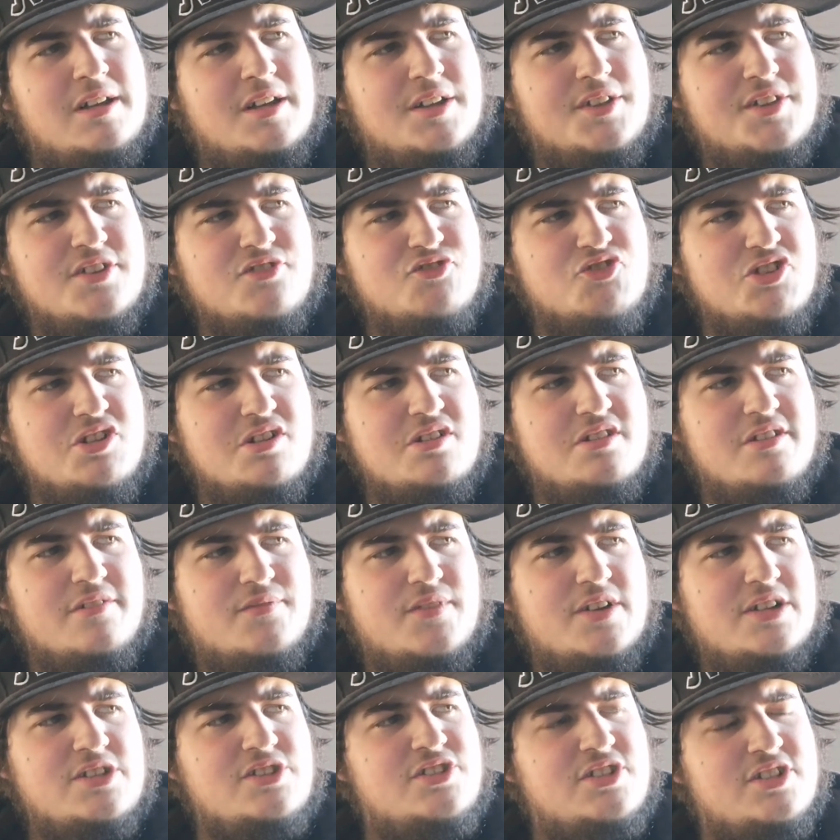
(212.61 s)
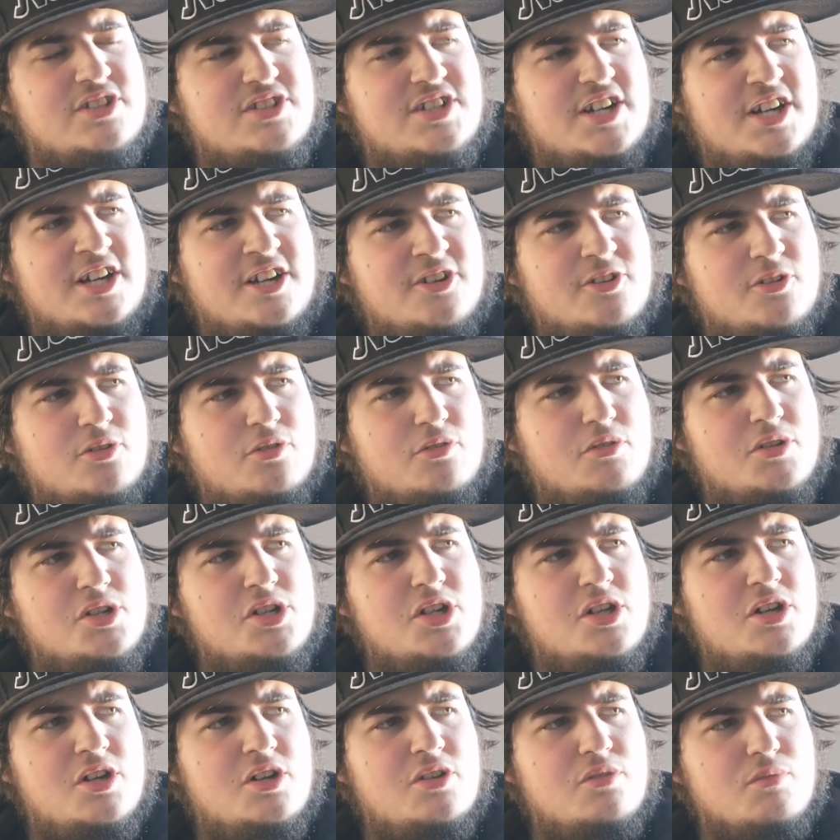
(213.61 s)
and then she defends her title
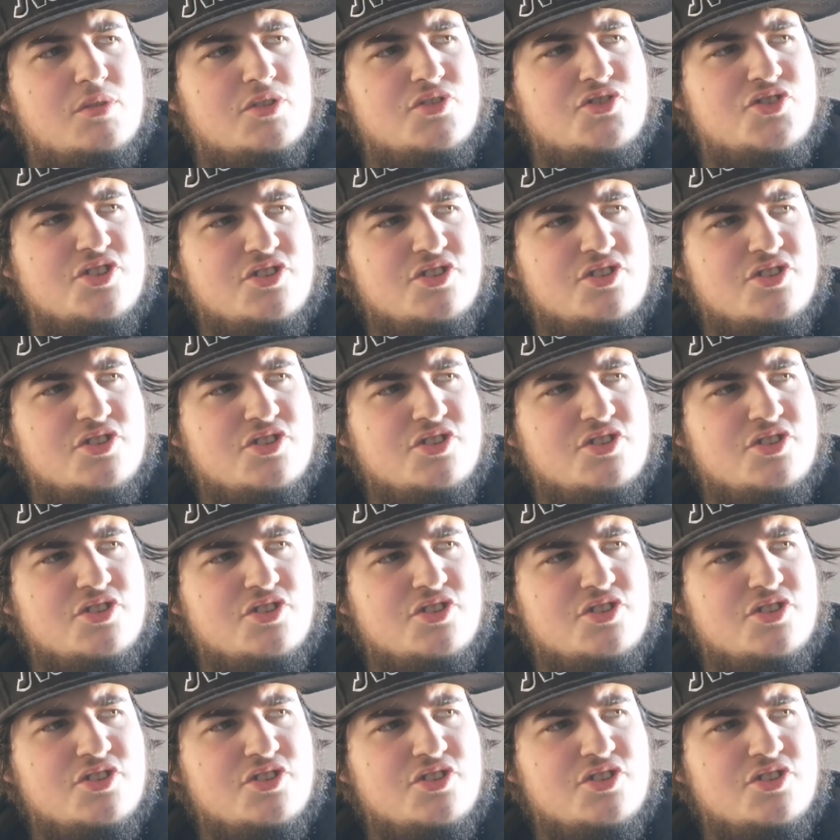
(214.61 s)
when